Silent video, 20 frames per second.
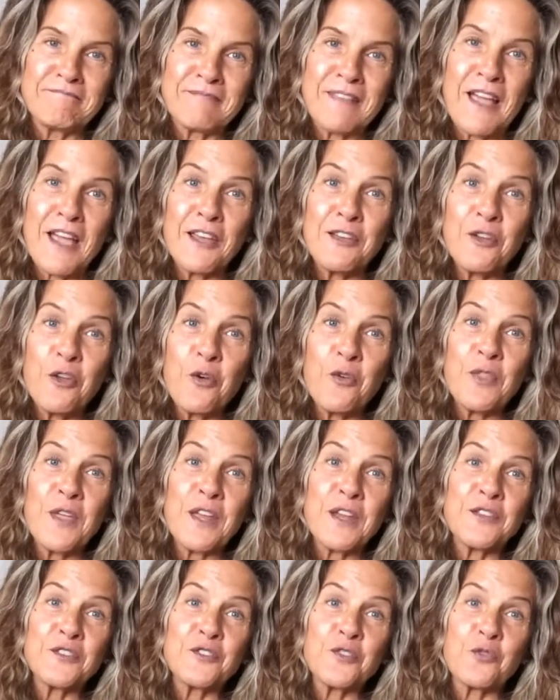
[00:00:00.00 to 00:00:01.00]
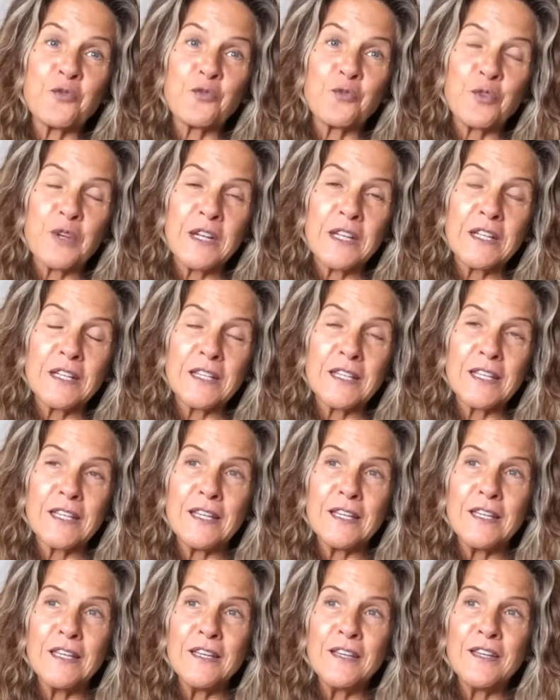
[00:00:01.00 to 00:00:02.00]
I know that is a
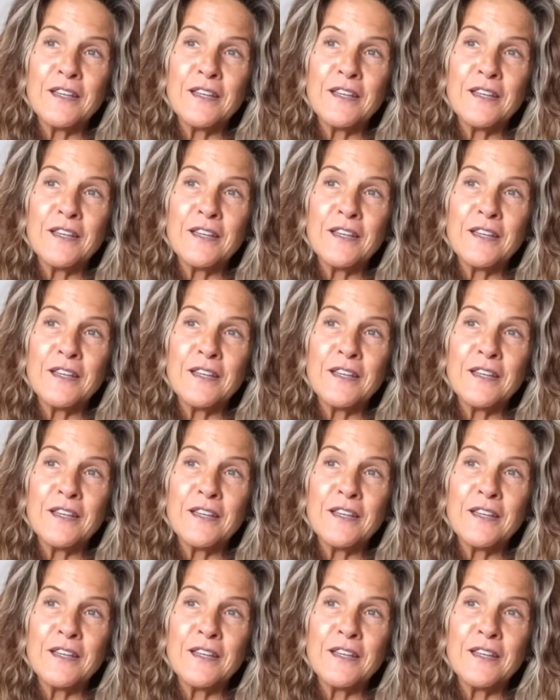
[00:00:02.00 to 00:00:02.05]
really